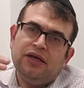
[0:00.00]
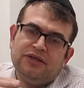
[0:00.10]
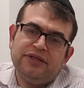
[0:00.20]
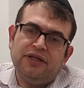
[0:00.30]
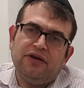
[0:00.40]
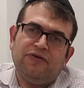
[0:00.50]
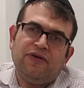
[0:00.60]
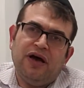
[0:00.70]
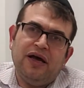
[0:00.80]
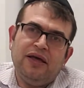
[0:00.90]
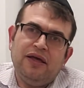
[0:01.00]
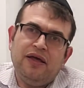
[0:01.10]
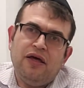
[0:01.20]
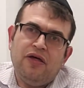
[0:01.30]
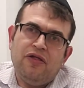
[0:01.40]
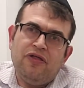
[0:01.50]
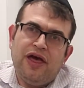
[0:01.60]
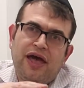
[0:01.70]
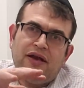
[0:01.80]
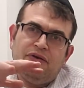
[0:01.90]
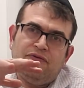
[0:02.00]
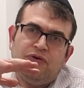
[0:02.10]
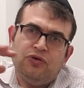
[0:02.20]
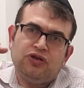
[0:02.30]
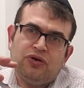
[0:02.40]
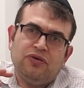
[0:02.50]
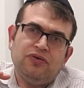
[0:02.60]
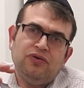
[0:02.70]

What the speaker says: solidify that future.